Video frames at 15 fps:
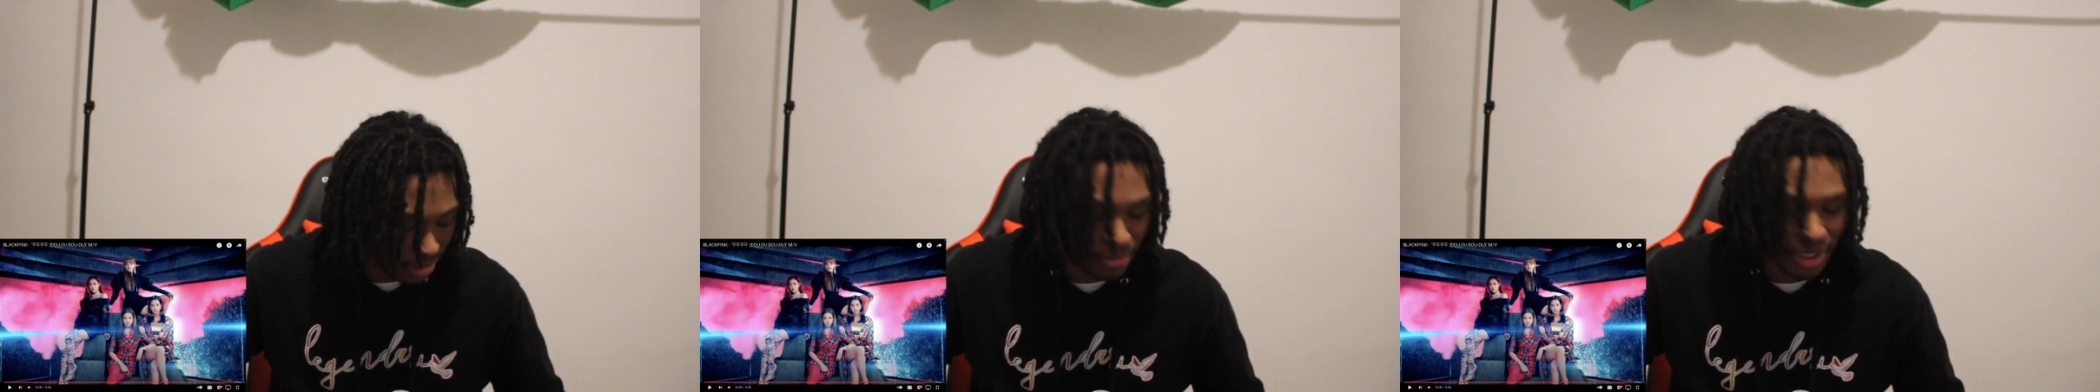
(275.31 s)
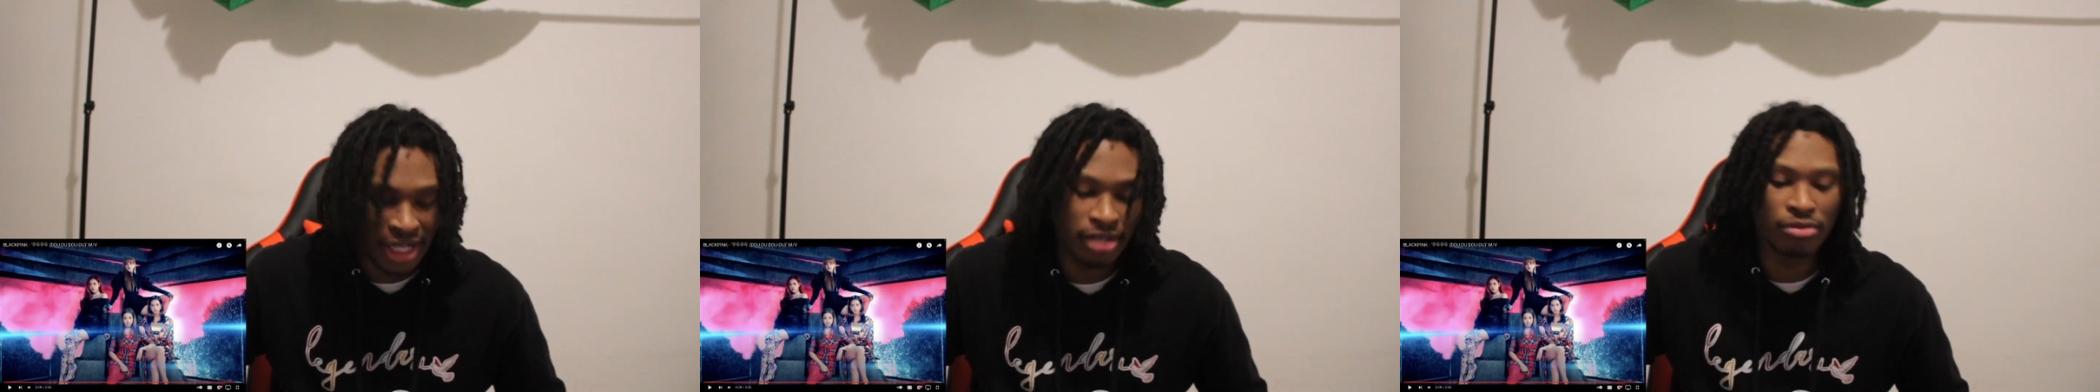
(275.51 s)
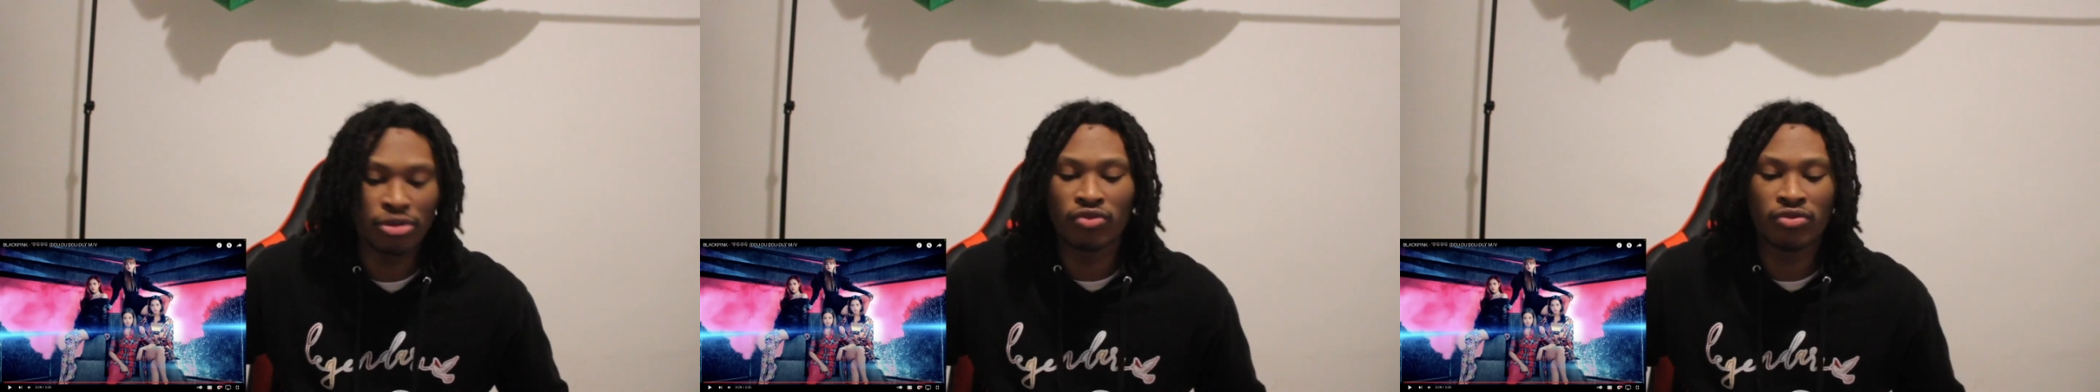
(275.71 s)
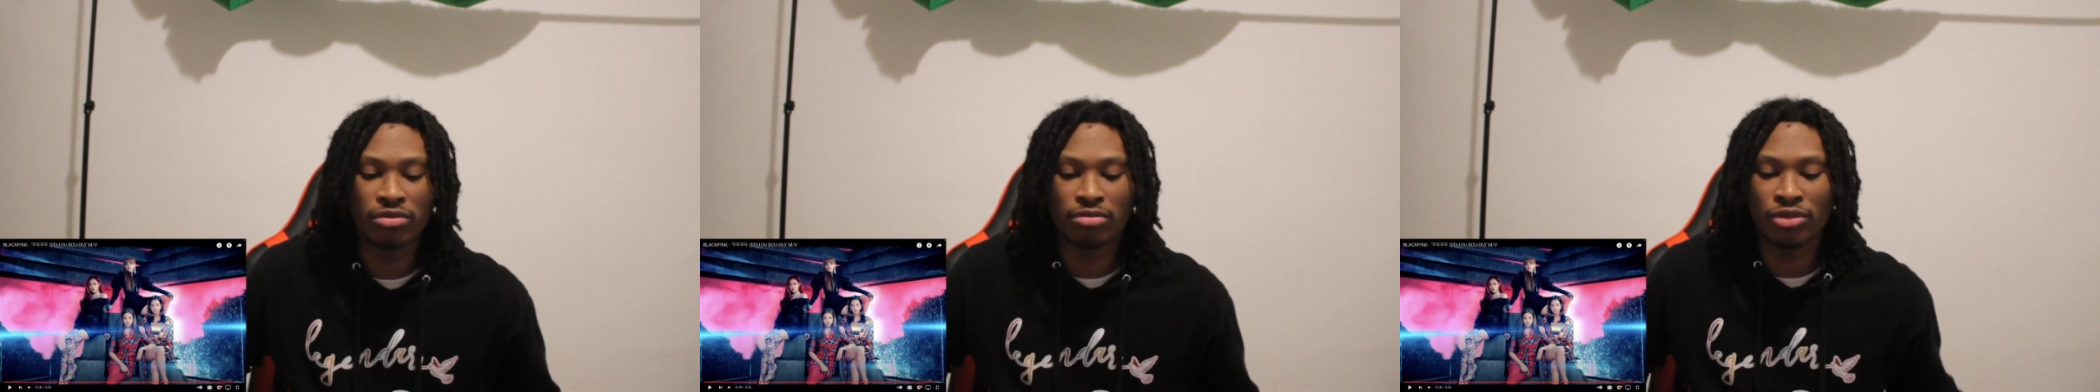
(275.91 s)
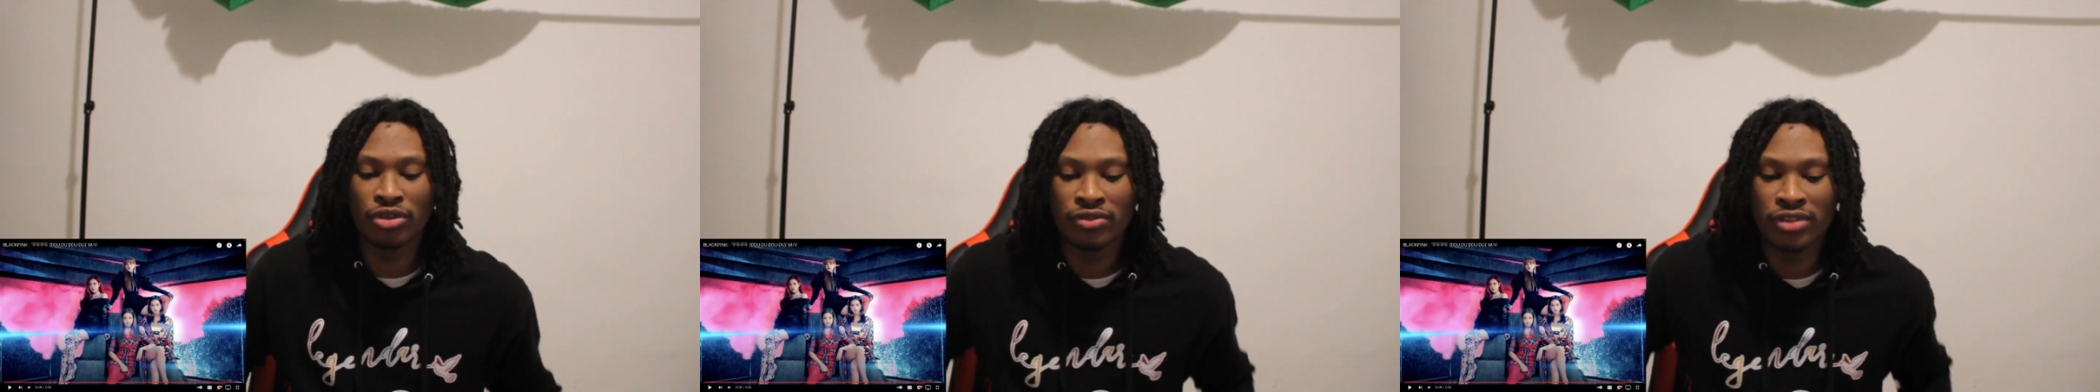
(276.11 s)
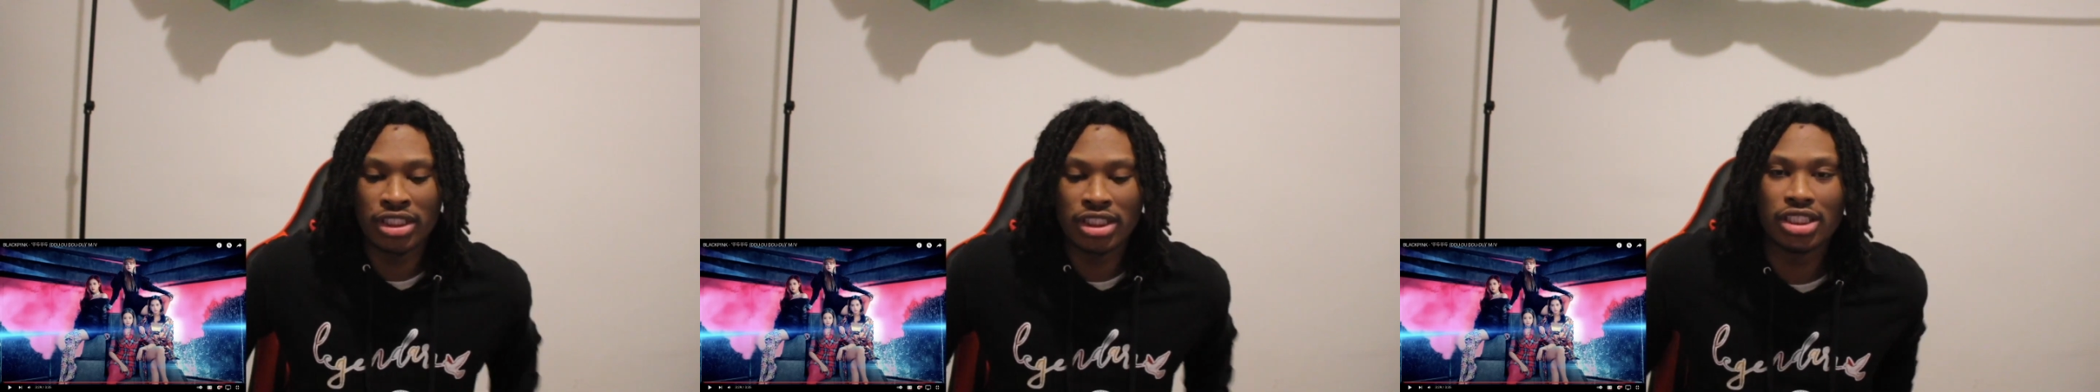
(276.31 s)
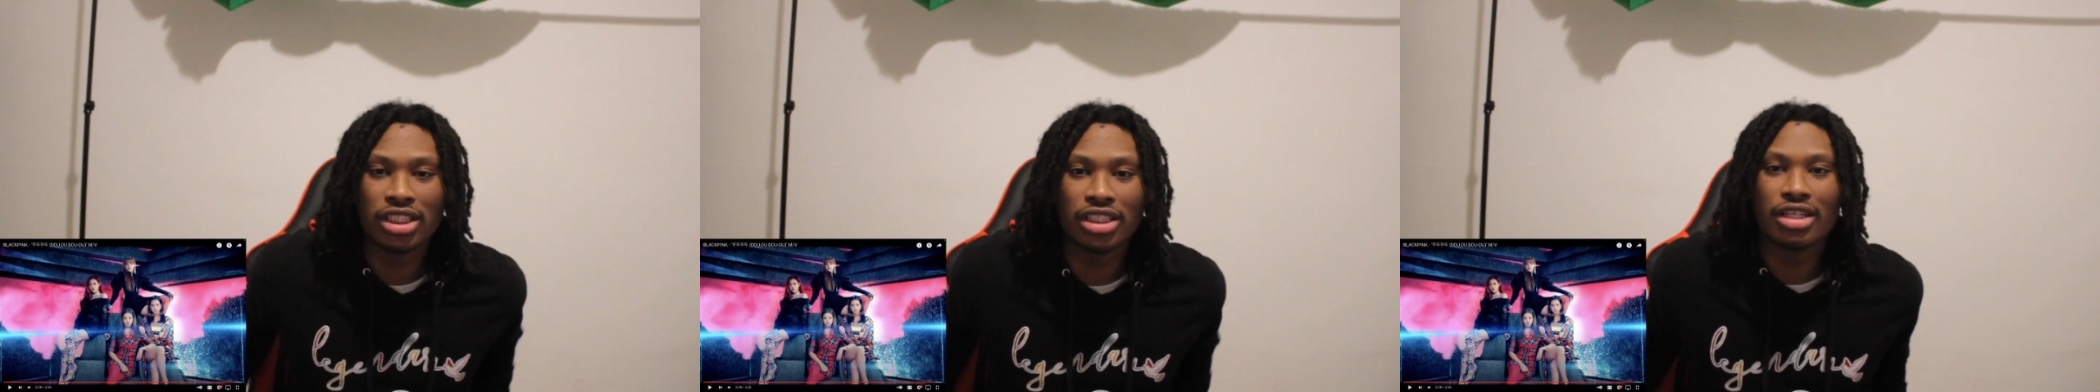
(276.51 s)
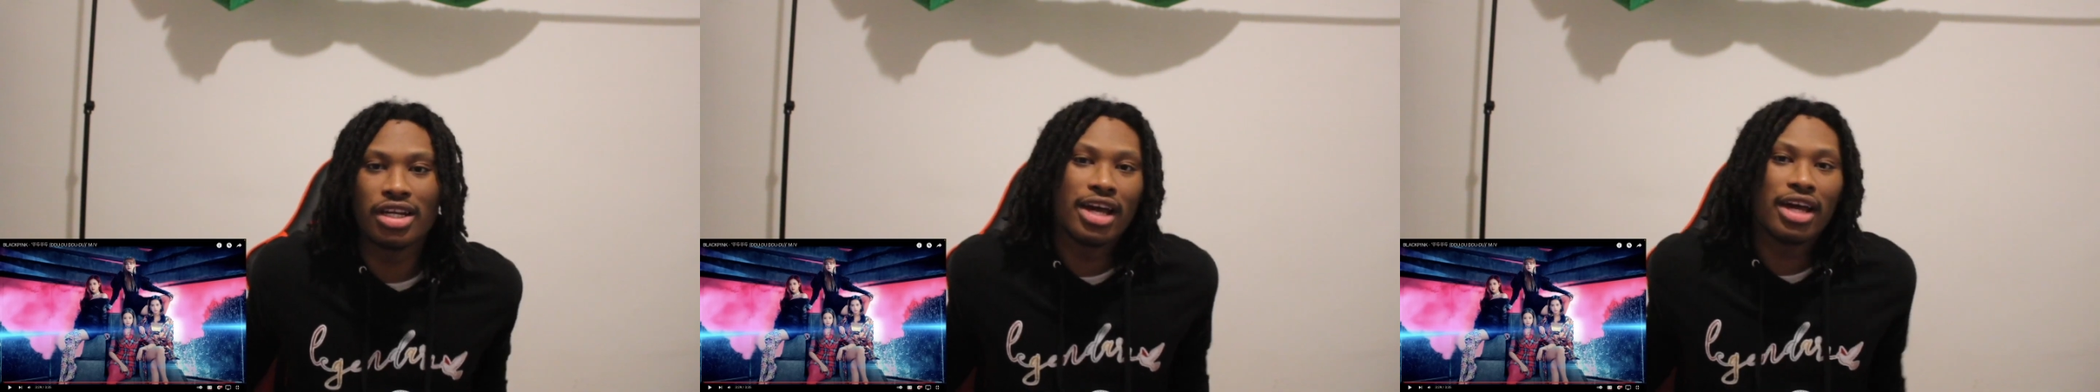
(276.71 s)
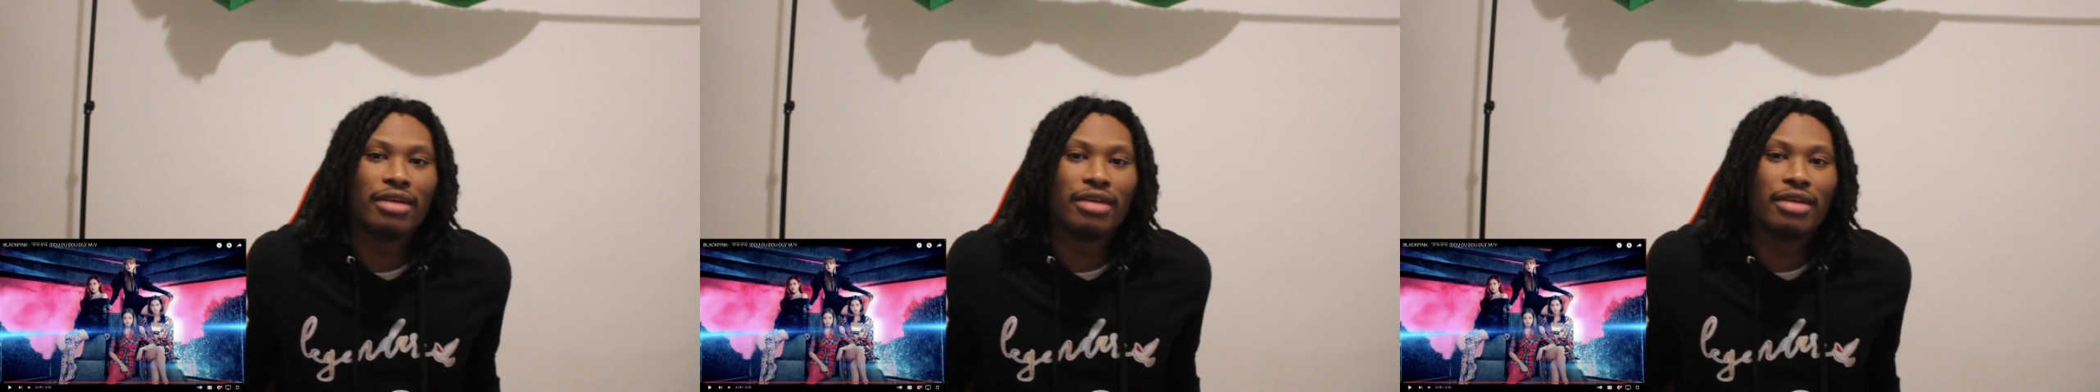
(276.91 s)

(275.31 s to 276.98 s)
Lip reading: mic moving and shit.